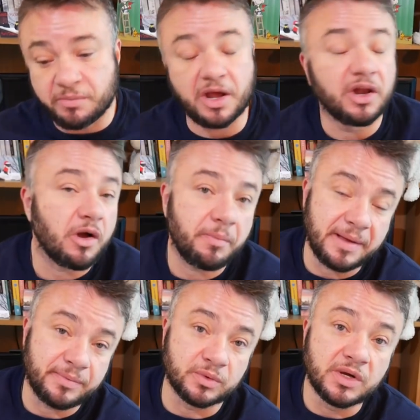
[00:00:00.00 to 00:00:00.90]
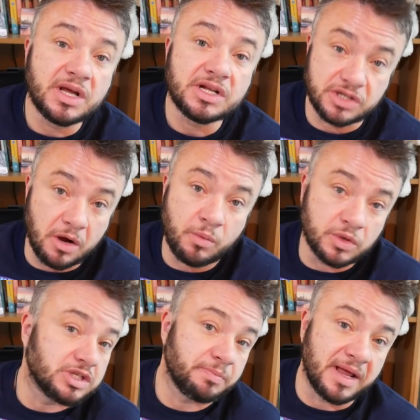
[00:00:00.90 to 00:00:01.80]
but a lot of people don't
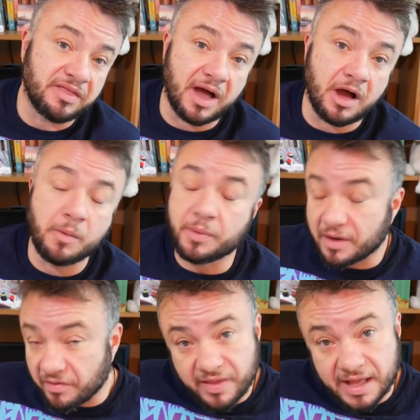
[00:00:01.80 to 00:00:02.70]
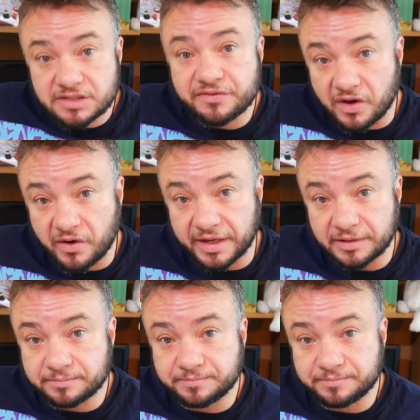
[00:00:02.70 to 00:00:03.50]
want to be that open, and that's fine.